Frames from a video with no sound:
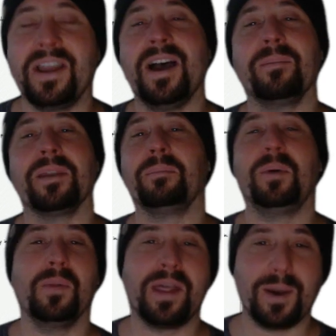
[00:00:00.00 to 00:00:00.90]
know how I'm going to
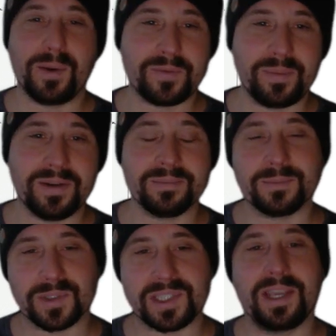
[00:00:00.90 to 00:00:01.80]
pull that off, but
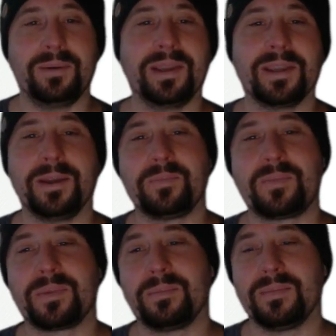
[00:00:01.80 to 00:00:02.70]
we'll see how we go.
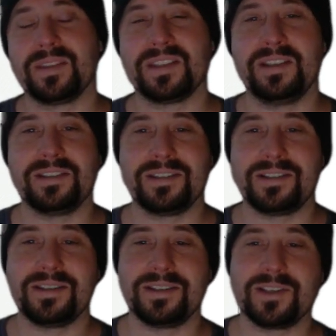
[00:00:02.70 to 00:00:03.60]
So
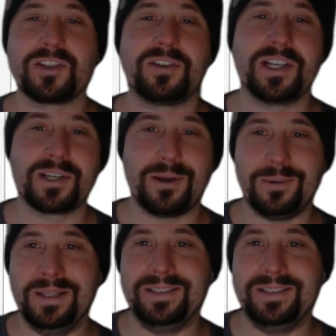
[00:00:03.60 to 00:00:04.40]
it's a stretch goal.